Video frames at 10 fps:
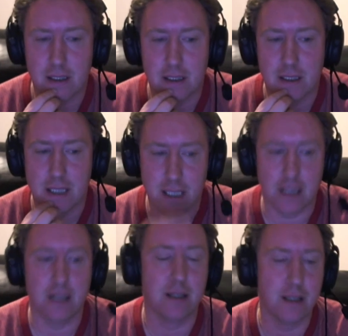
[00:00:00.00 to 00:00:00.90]
yeah,
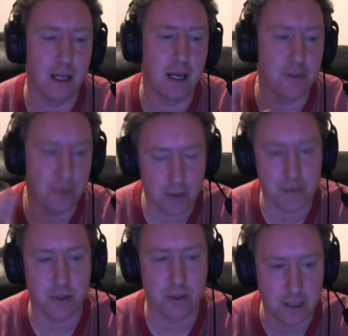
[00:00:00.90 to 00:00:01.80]
I thought I
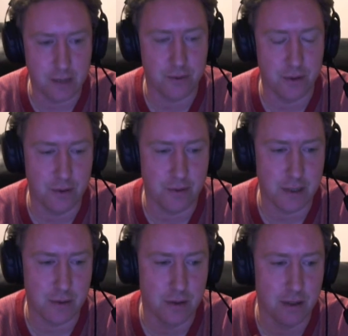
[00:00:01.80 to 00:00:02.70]
was going to get through the
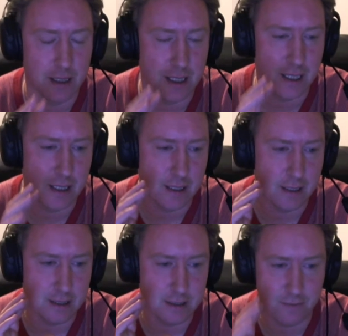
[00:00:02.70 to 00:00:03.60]
video. Uh,
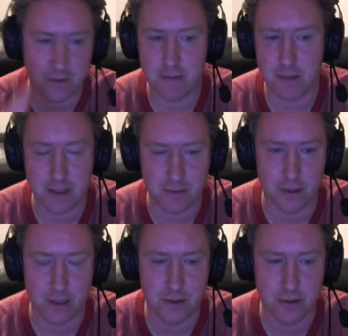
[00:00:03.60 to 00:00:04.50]
it's five minutes
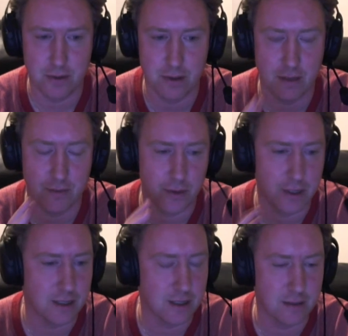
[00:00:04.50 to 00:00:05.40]
forty-two and I've
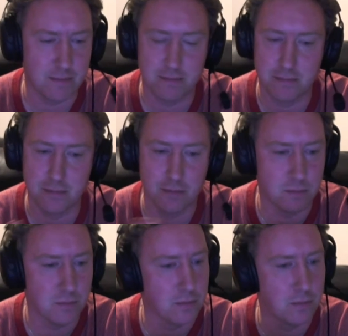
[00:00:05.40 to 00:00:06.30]
already
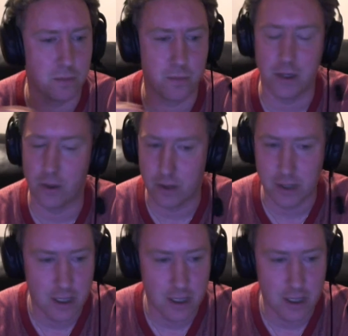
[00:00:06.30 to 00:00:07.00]
went on.